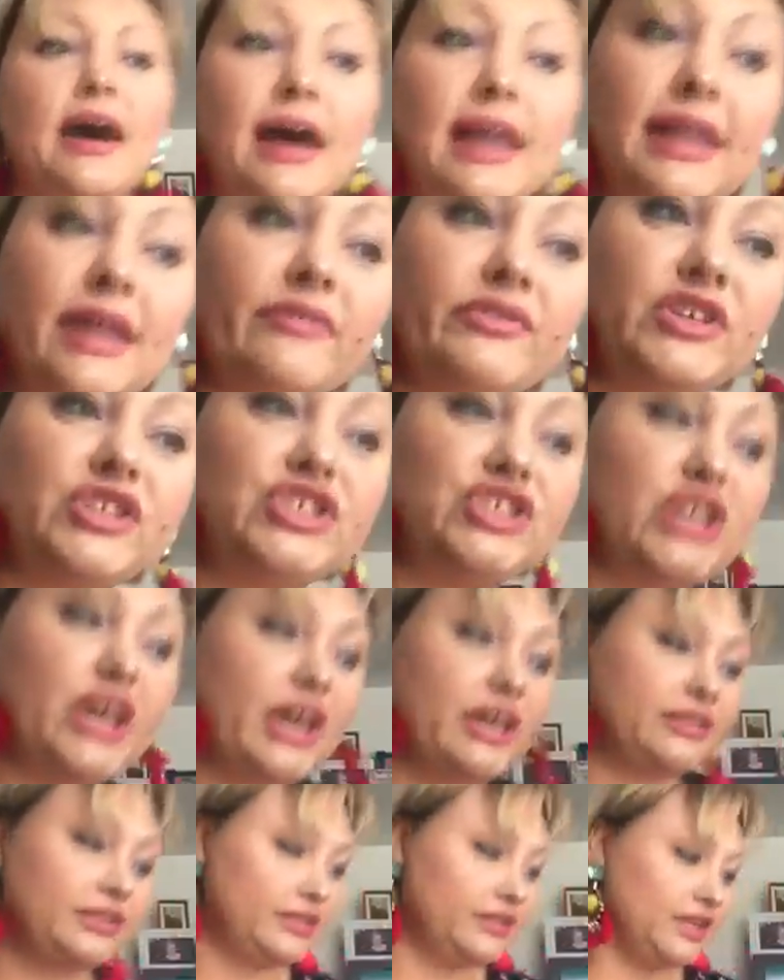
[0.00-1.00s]
I love the
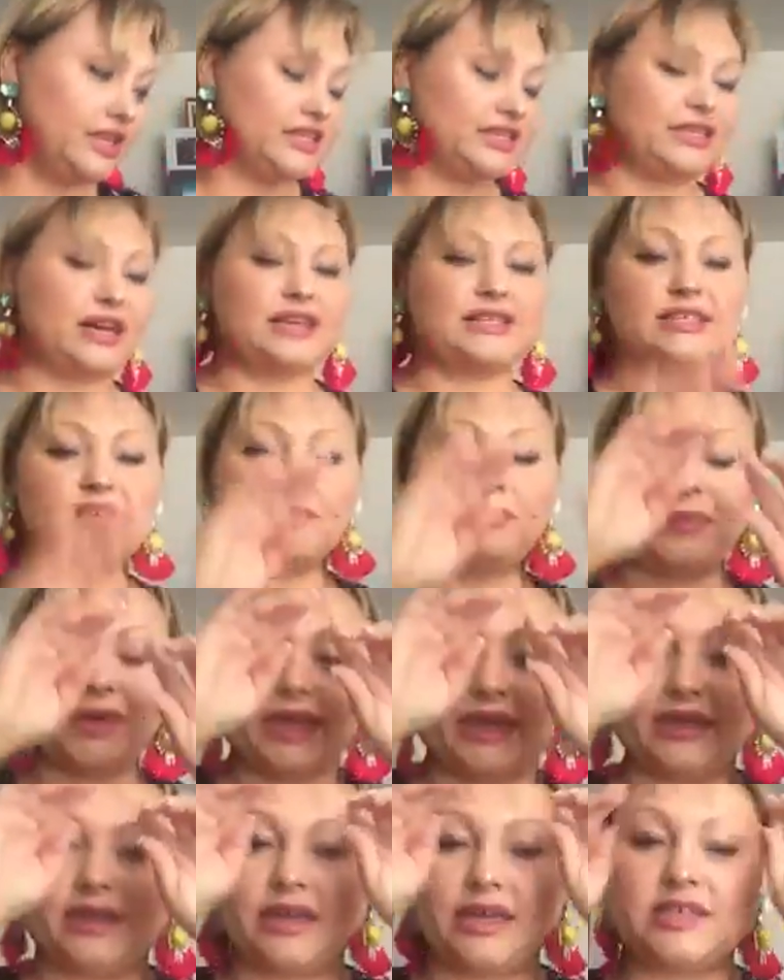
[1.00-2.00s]
shade. This dusky
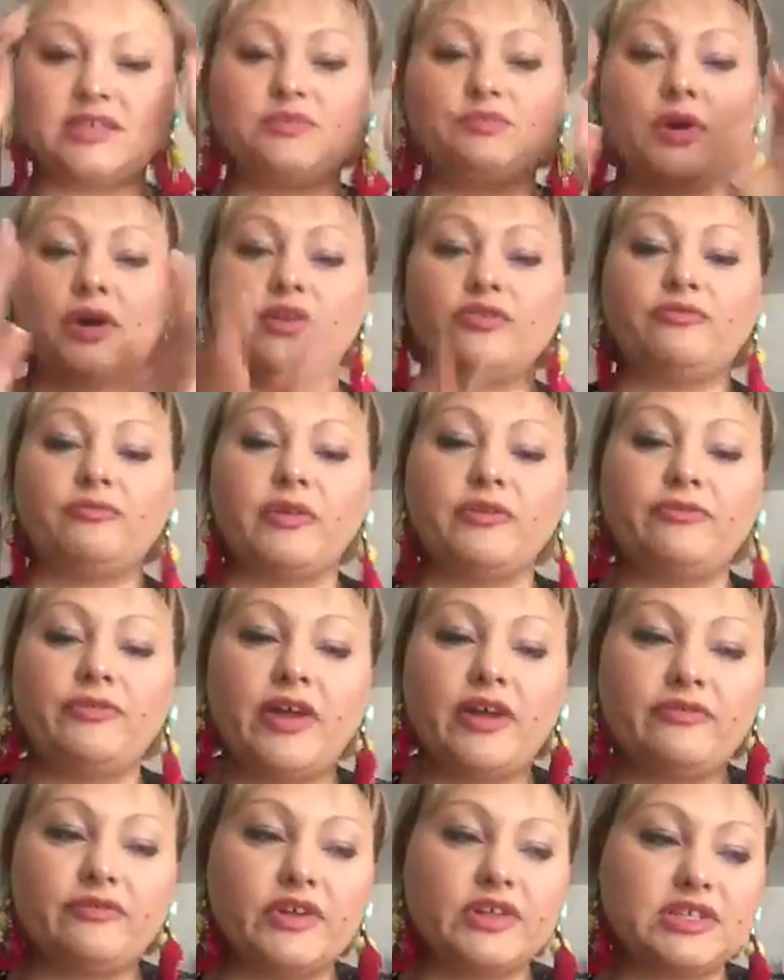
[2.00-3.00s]
pink is one of my
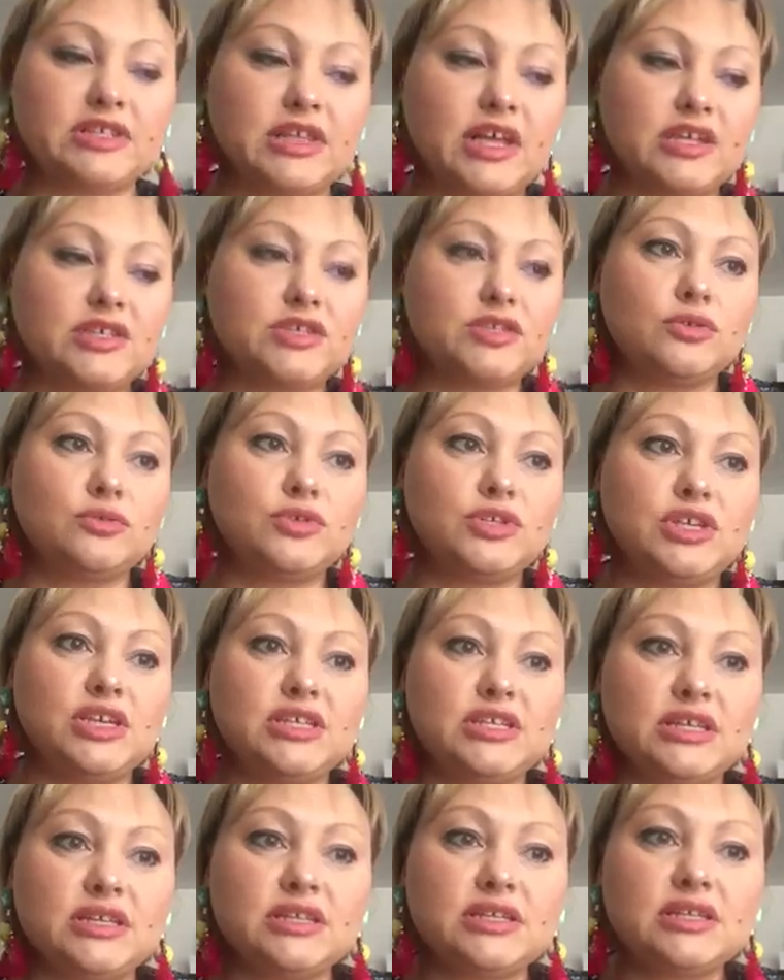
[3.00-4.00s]
favorites last two
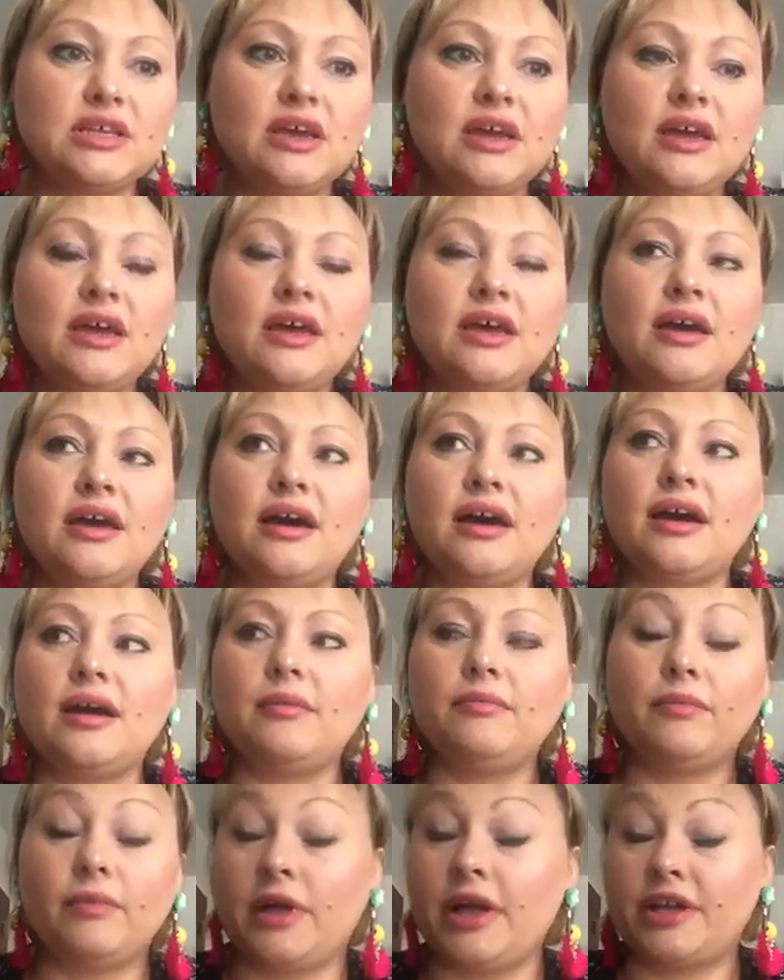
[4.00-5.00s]
seasons,
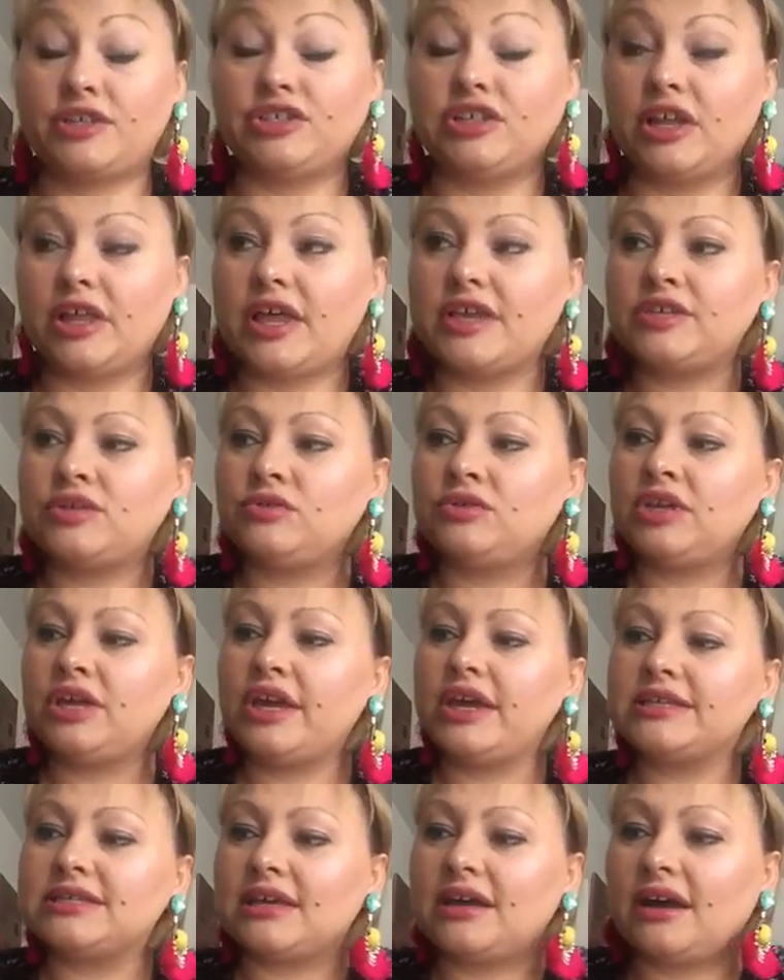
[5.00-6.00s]
actually last 2
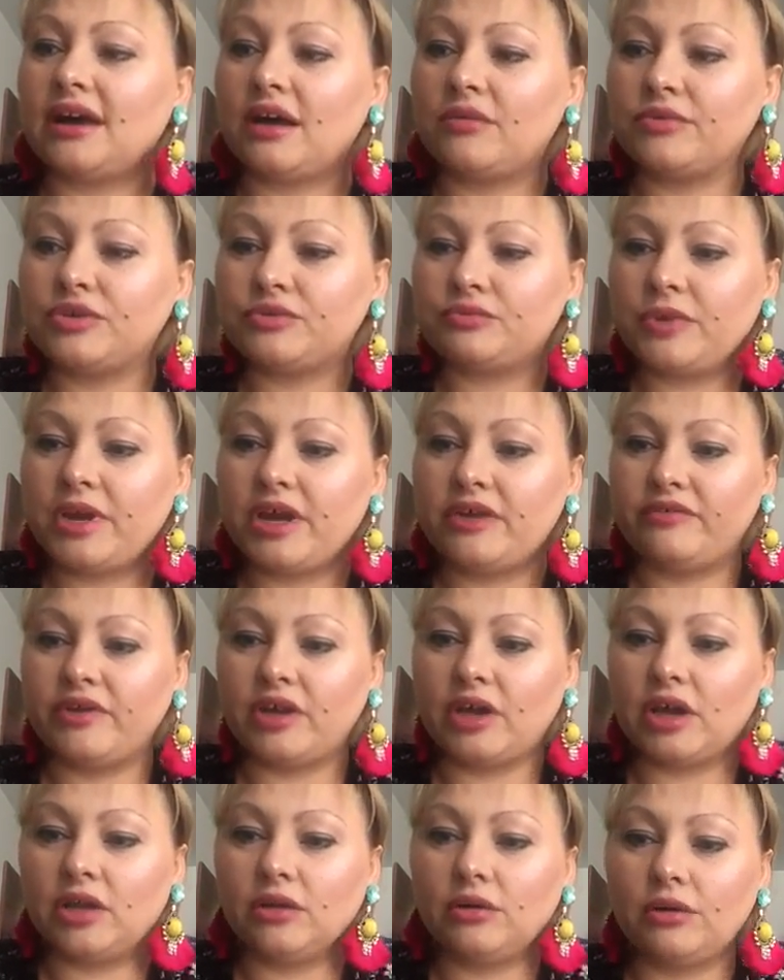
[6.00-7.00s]
years. I was
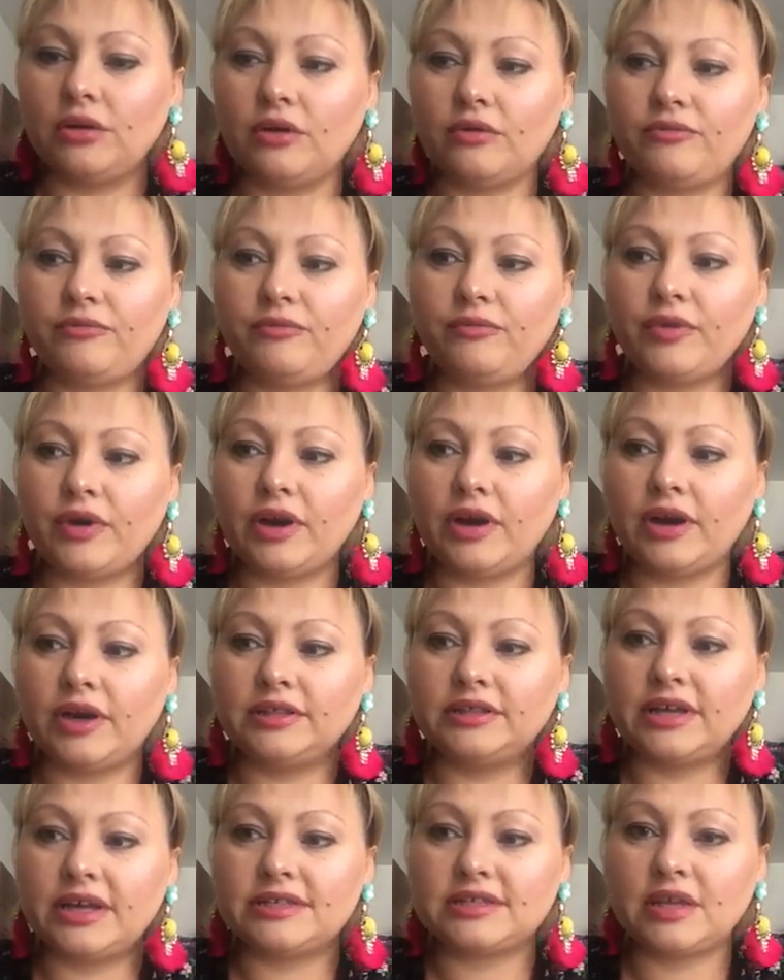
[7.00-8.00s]
wearing a lot of
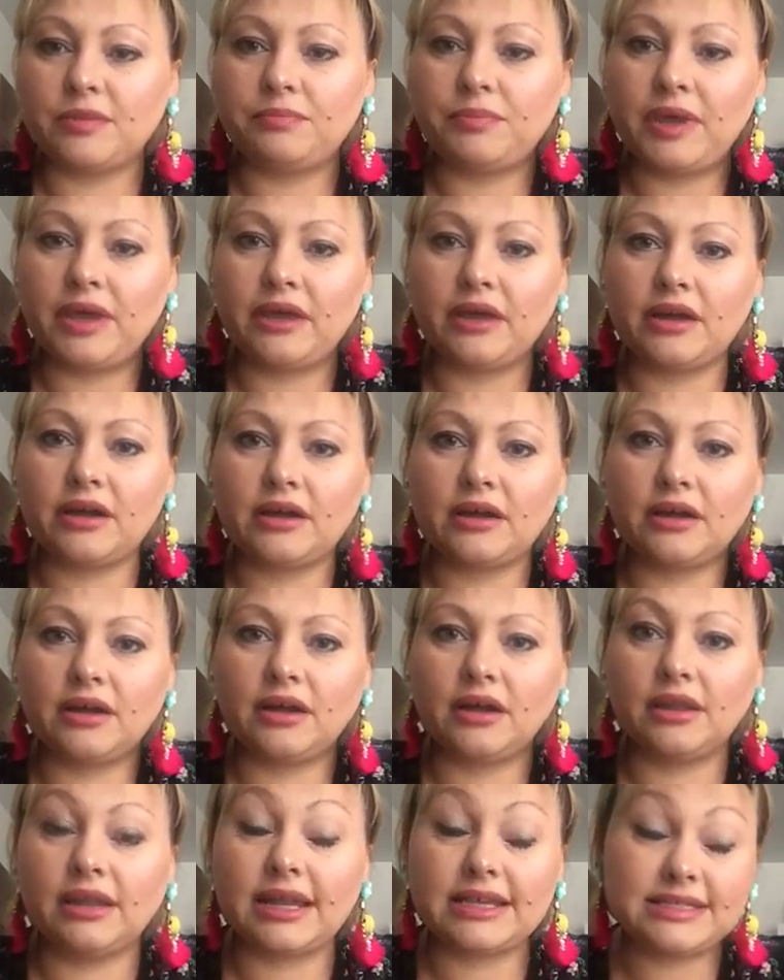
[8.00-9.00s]
dusky pink
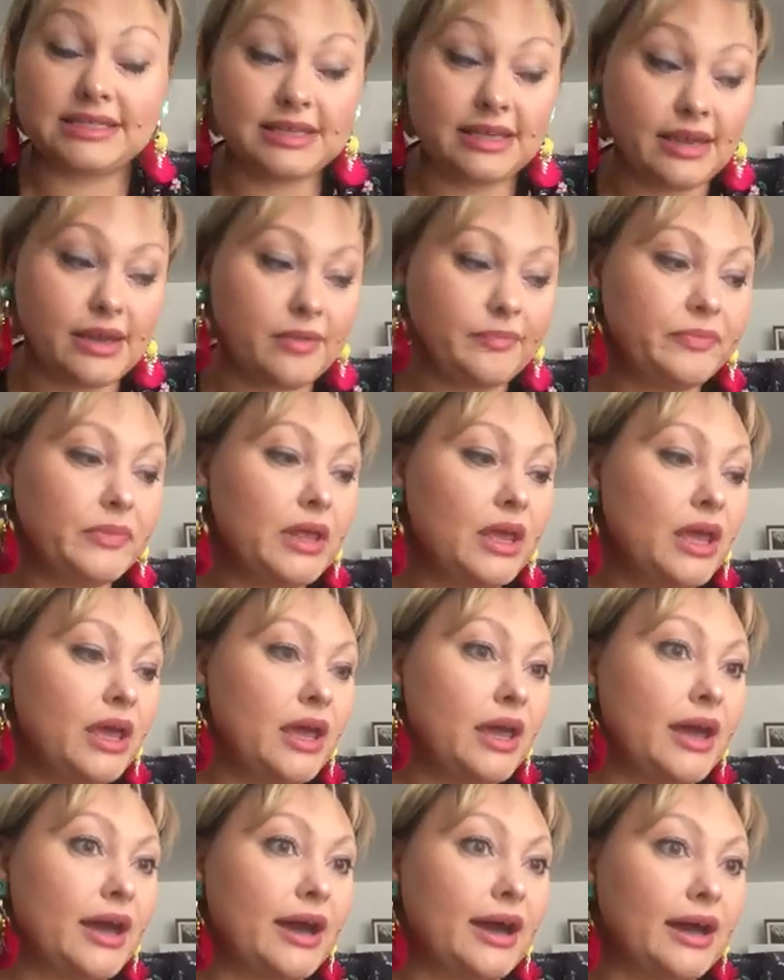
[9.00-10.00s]
last year,
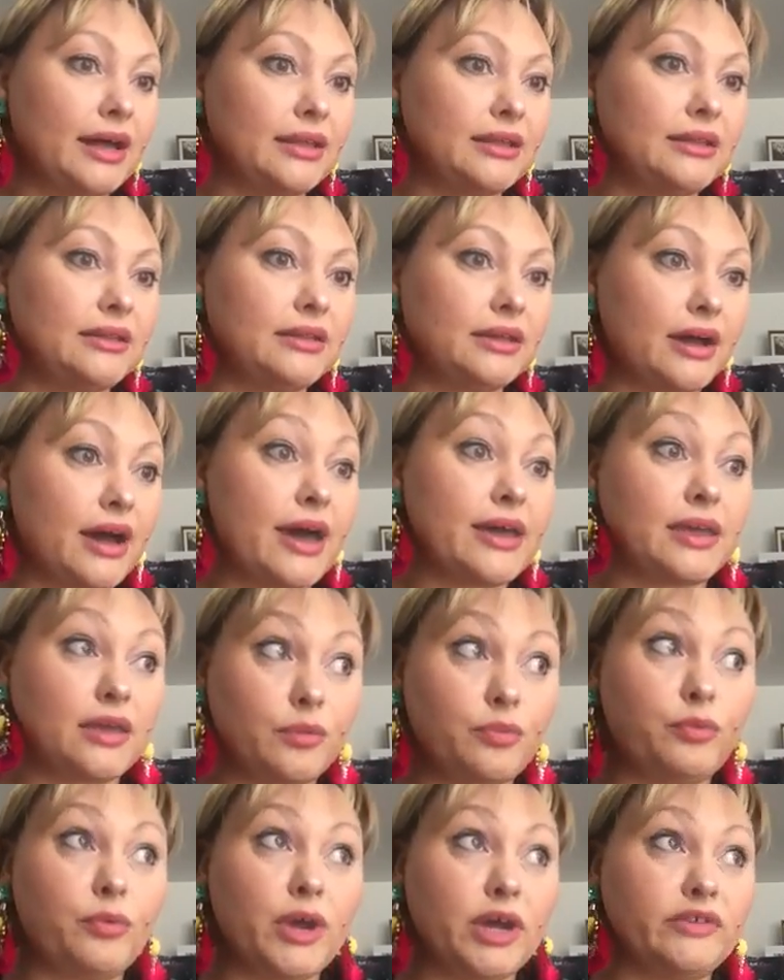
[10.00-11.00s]
and I
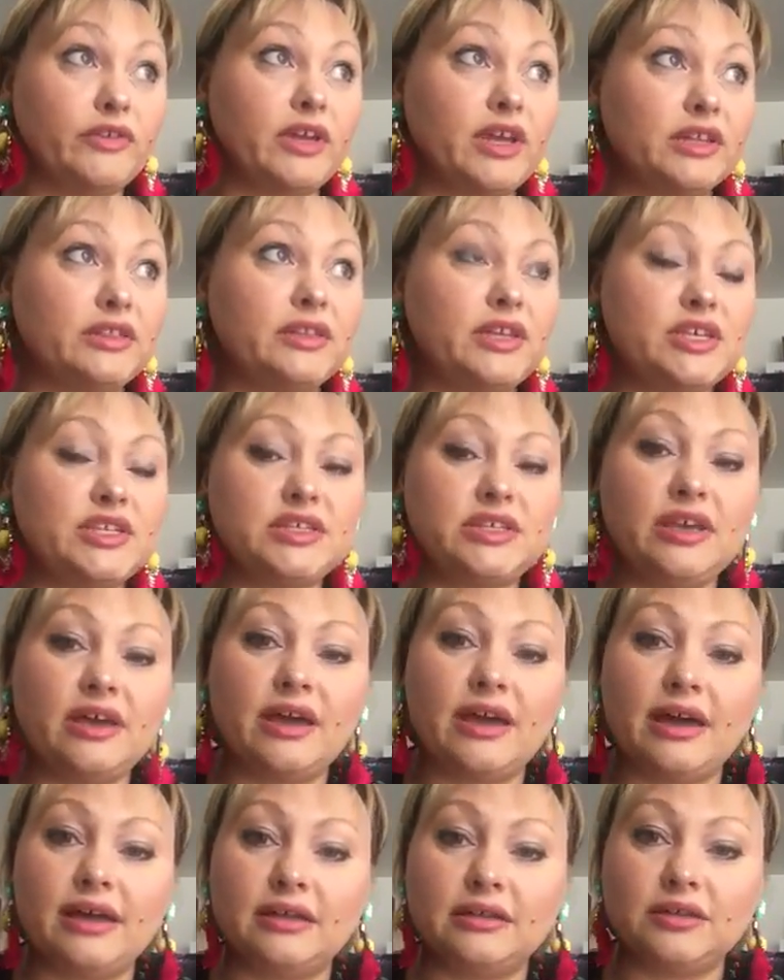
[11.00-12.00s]
keep wearing it this
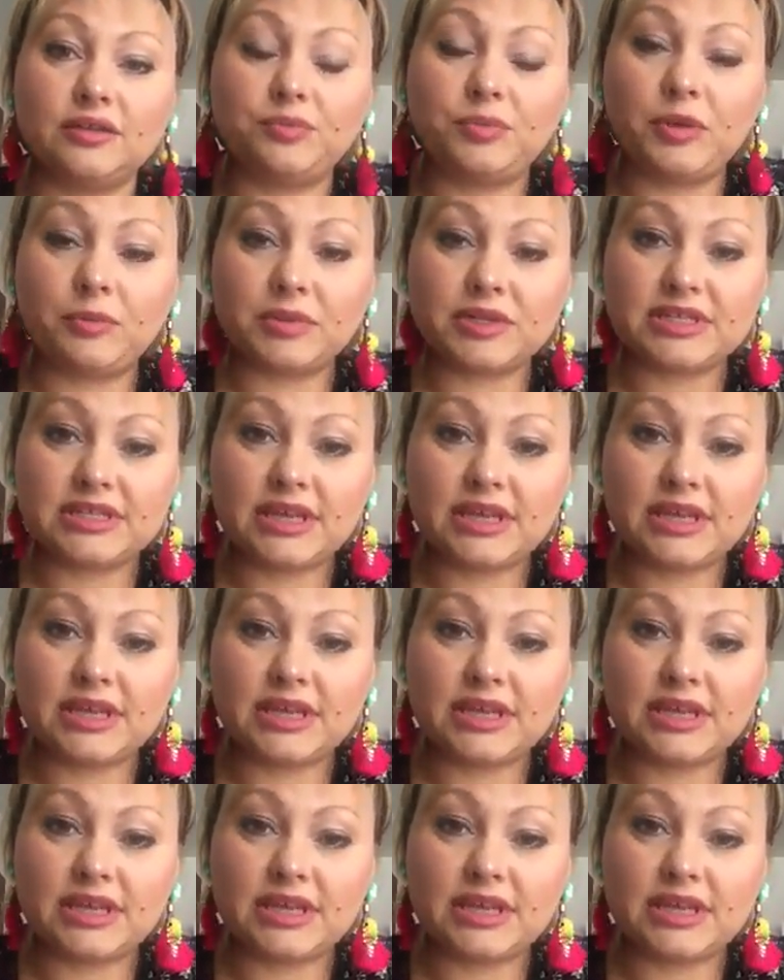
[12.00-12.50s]
year, and people